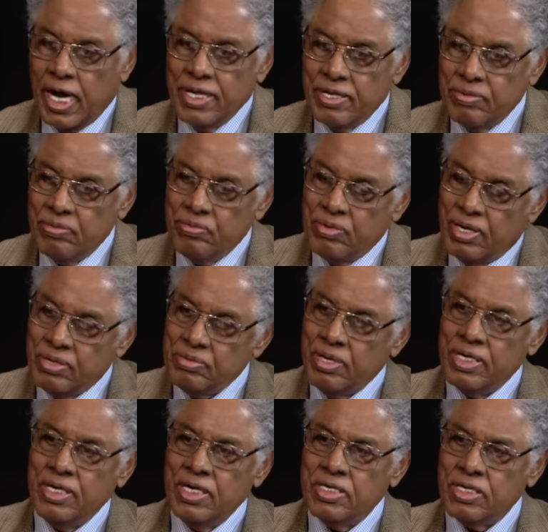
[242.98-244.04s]
that kind uh, of
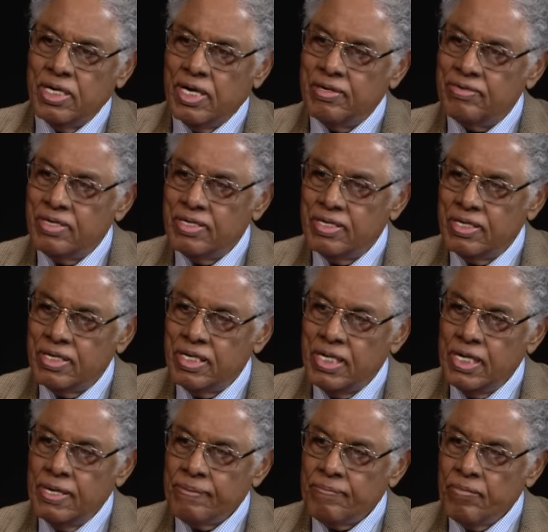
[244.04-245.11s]
rendition of
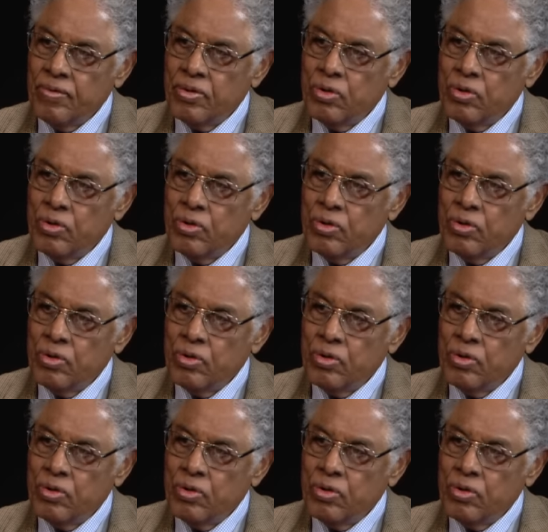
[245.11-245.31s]
it.